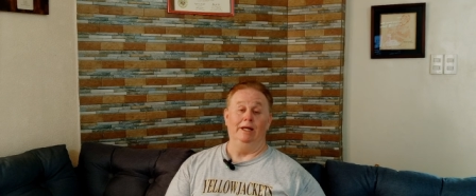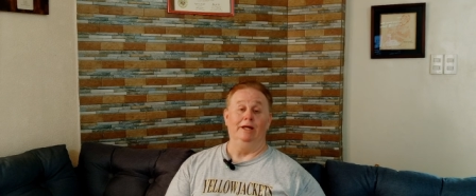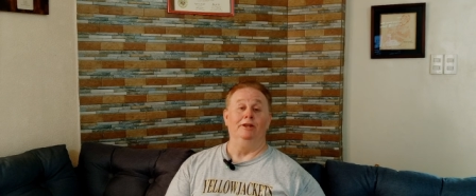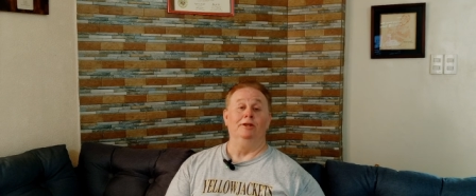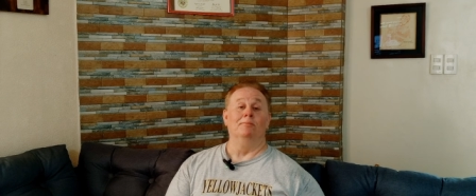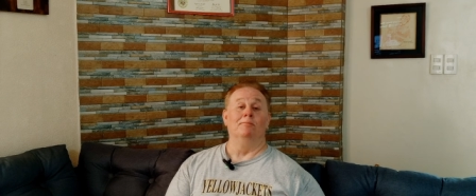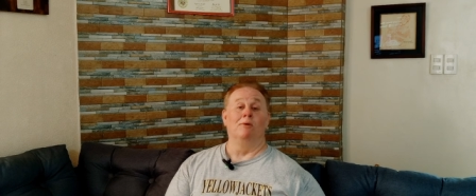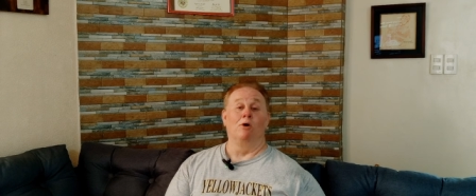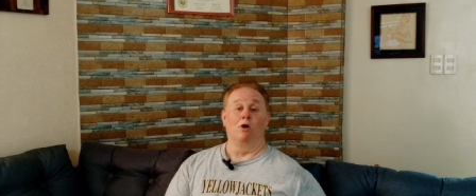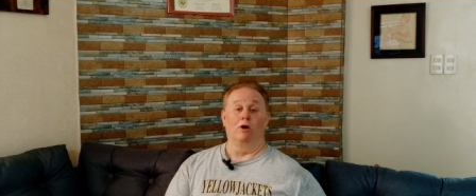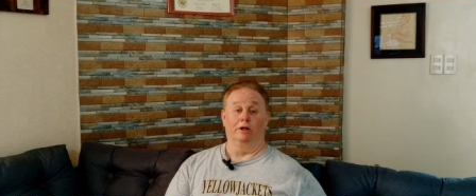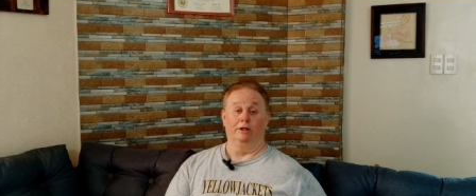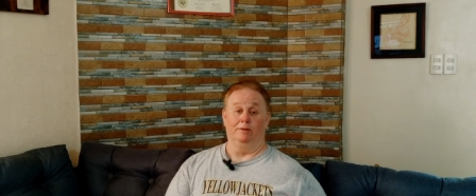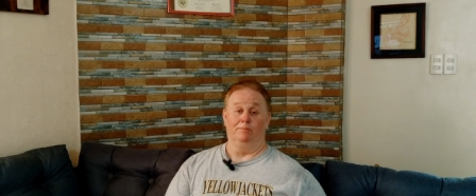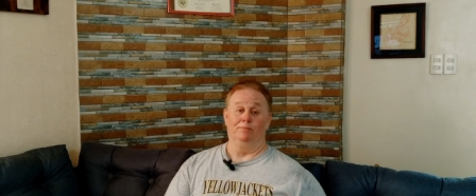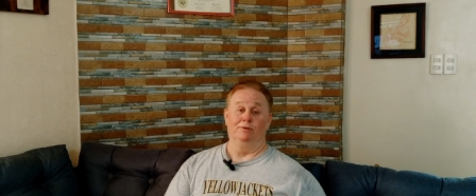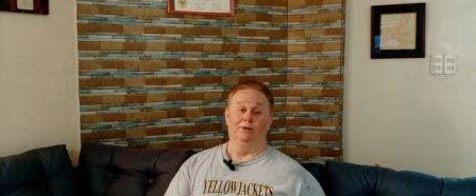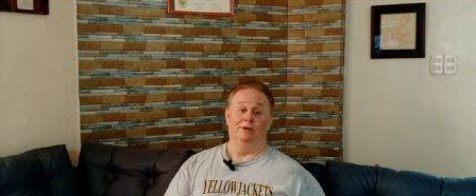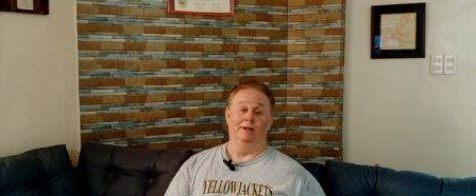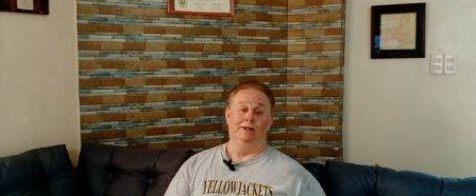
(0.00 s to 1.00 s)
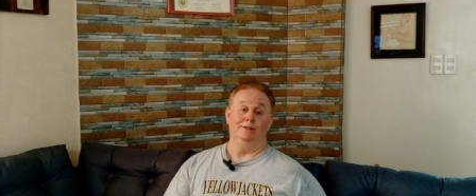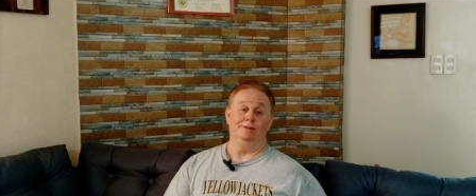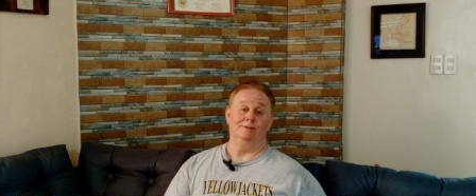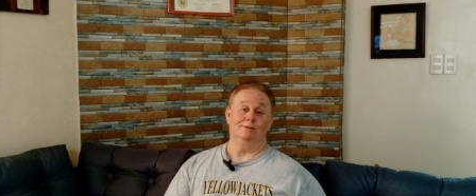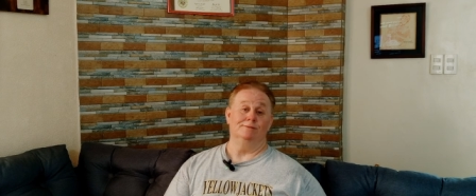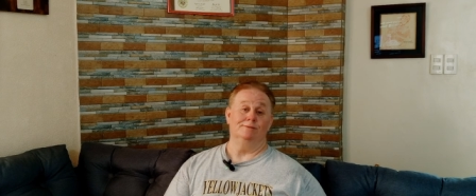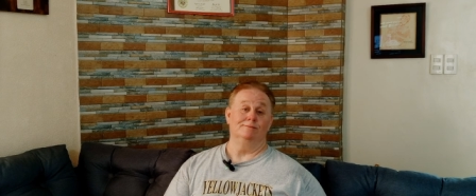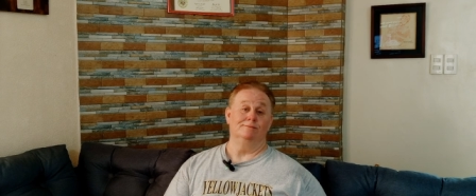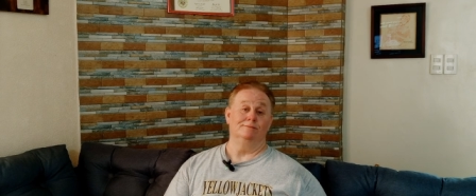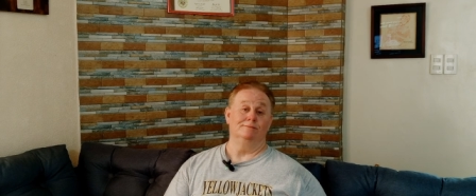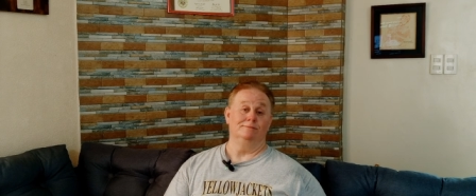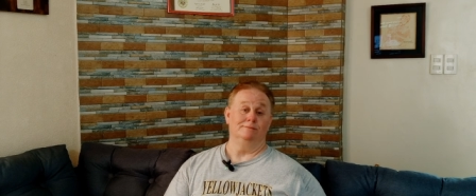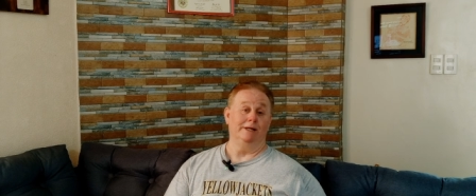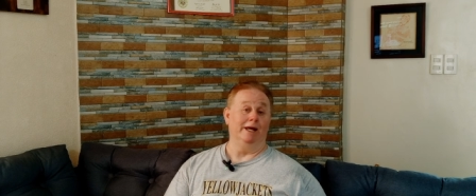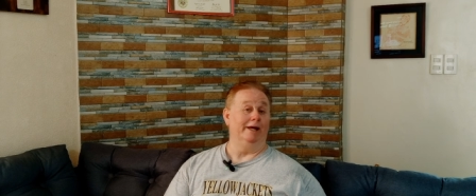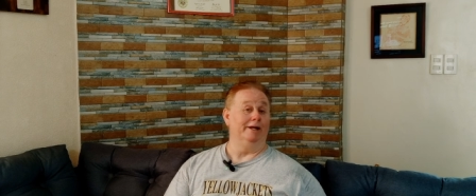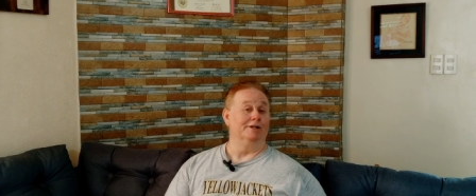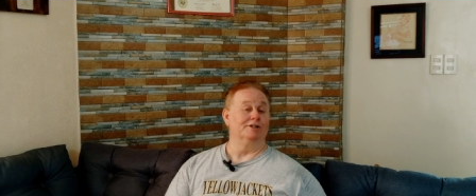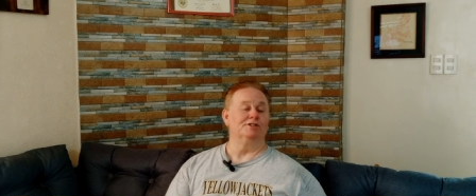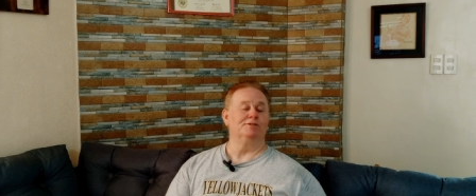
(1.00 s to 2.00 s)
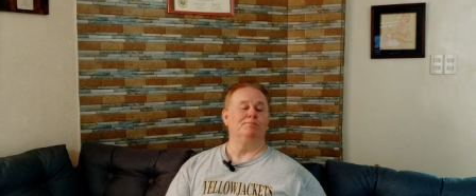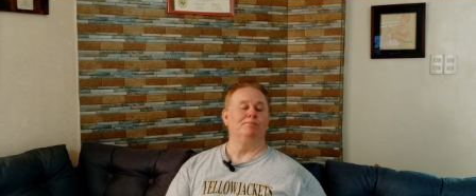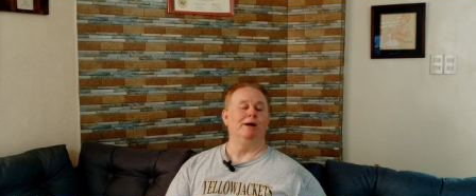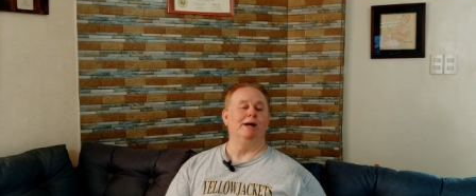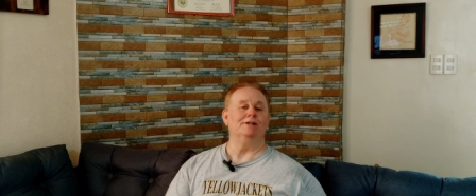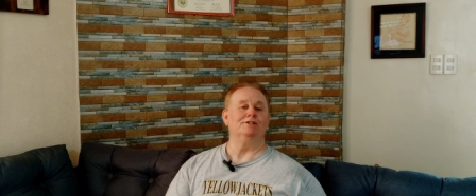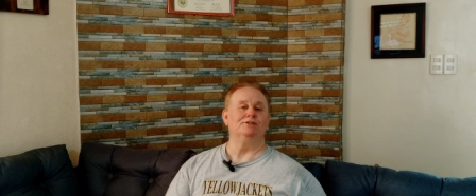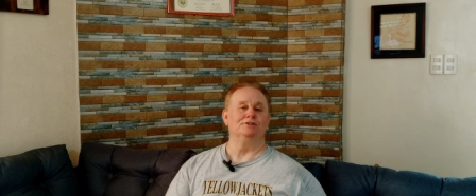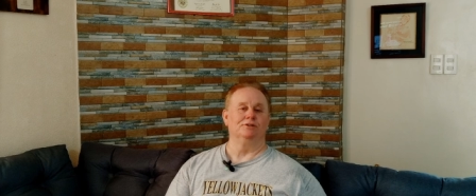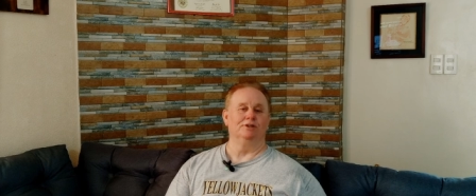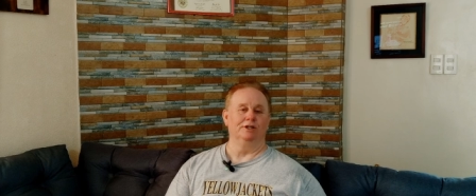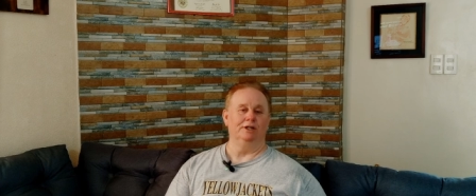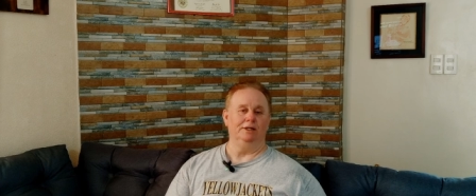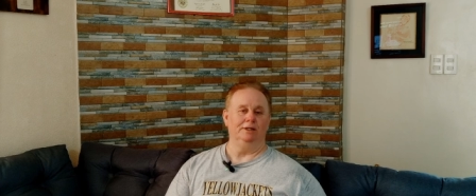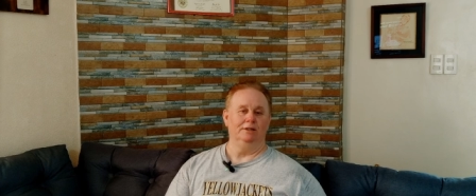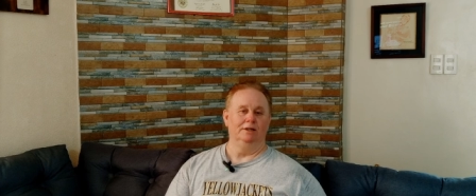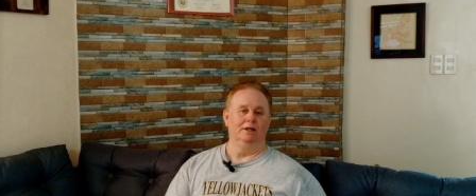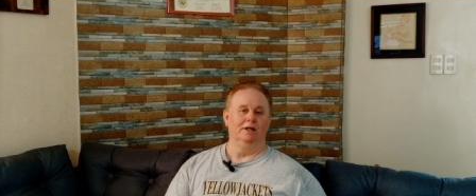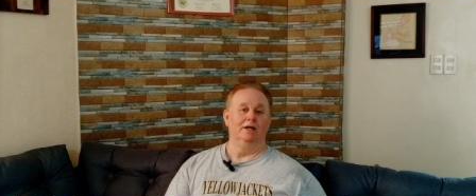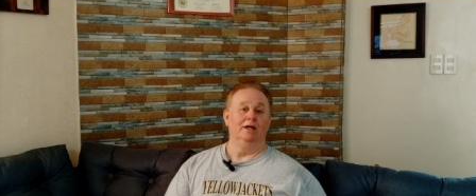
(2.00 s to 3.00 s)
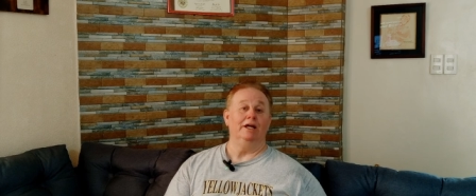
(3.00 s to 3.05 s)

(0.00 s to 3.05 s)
in the marketplace, and especially